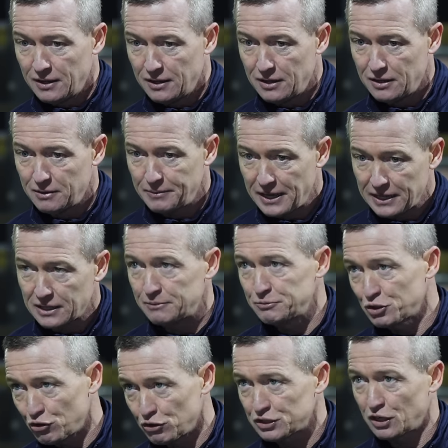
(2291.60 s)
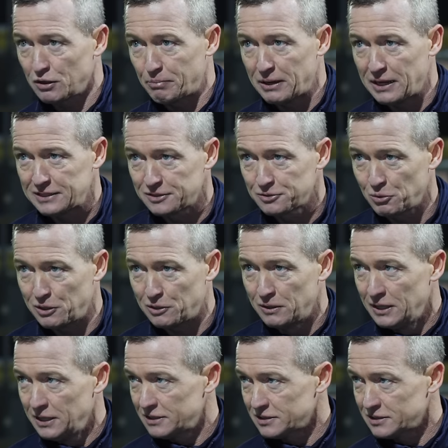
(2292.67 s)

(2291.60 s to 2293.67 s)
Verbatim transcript: um, and that comes across to the players as well.